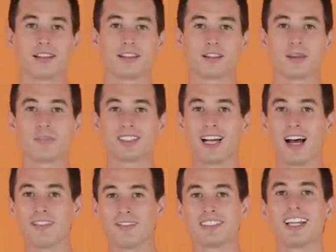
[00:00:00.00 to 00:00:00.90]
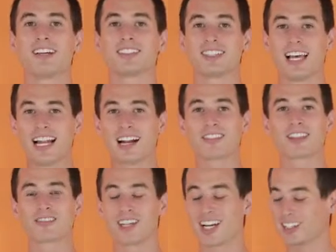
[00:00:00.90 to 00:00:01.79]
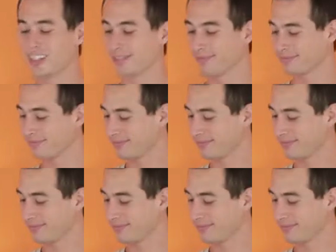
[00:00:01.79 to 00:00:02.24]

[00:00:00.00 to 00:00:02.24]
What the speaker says: The grip is off, now slide off the throttle.